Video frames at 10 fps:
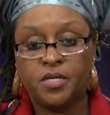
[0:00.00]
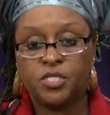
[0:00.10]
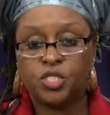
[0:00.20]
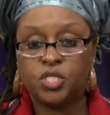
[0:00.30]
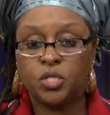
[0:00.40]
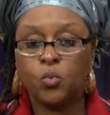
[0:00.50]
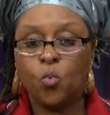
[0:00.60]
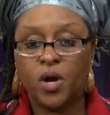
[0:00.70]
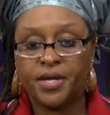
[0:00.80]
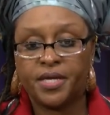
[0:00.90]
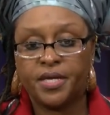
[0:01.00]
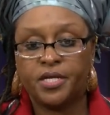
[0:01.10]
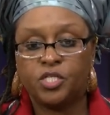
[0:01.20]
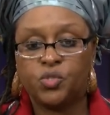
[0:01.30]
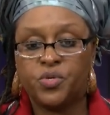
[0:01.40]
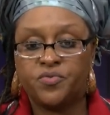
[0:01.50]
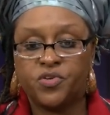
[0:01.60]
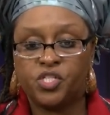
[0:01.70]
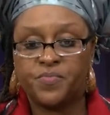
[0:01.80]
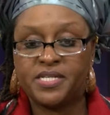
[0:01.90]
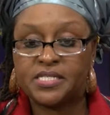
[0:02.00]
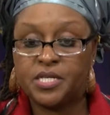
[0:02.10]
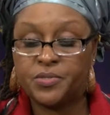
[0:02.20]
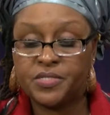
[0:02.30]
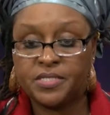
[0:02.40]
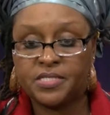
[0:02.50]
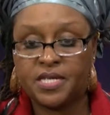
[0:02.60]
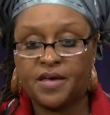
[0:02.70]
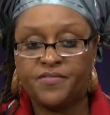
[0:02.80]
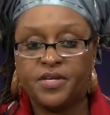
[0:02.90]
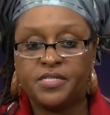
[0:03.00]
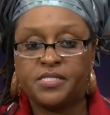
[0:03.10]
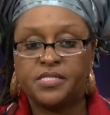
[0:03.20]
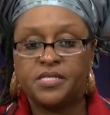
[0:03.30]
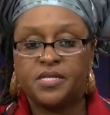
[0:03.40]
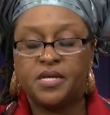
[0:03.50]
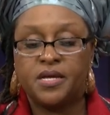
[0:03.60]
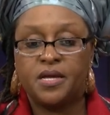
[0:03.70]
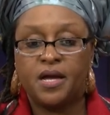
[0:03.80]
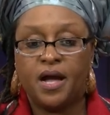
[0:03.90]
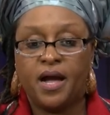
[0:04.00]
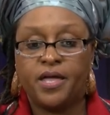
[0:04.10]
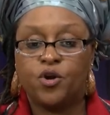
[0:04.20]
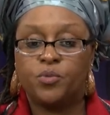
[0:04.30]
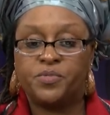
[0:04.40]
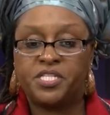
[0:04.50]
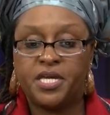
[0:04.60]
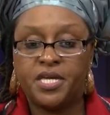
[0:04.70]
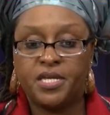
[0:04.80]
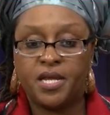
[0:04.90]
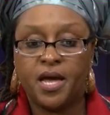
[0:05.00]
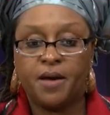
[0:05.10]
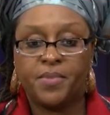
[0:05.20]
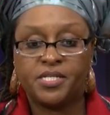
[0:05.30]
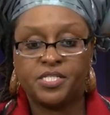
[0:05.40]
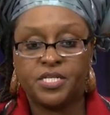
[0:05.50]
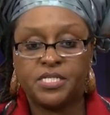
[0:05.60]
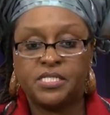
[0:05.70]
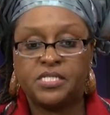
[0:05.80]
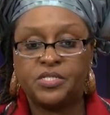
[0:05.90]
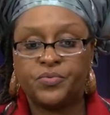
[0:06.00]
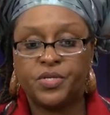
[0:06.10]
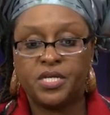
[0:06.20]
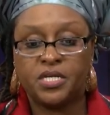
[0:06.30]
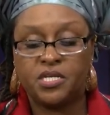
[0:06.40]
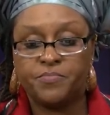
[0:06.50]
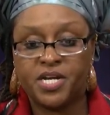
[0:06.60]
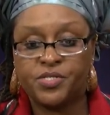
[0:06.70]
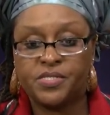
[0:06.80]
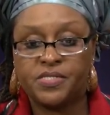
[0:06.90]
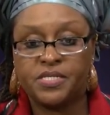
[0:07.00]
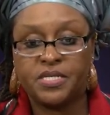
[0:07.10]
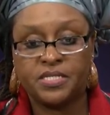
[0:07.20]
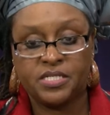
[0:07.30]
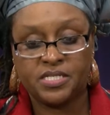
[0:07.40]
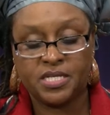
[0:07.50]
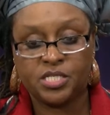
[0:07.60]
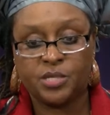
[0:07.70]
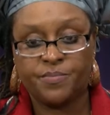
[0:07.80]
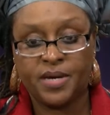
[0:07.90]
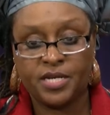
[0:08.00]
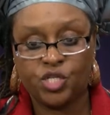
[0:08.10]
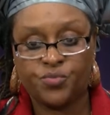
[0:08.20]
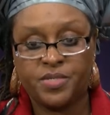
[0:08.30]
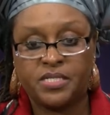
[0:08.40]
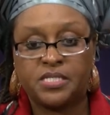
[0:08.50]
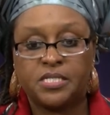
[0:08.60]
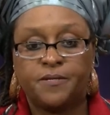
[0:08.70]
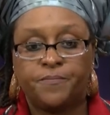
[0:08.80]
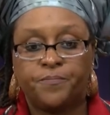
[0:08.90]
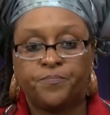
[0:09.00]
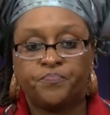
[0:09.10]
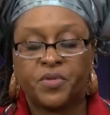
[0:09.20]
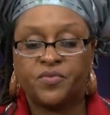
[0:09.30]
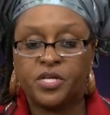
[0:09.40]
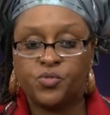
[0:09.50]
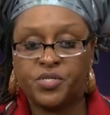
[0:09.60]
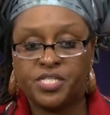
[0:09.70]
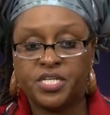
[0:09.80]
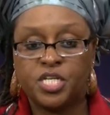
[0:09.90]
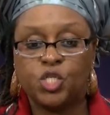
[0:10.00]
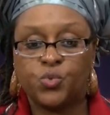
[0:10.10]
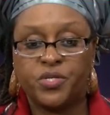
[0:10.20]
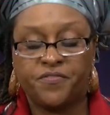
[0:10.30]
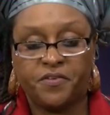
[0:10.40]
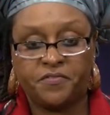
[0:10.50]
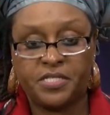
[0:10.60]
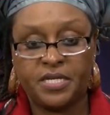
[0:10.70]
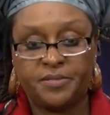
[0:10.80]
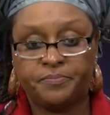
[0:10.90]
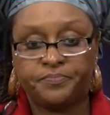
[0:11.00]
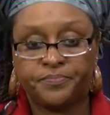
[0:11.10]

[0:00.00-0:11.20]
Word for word: Still working to enrich my skills and service, I obtained a master's degree in emergency and disaster management, graduating in 2015.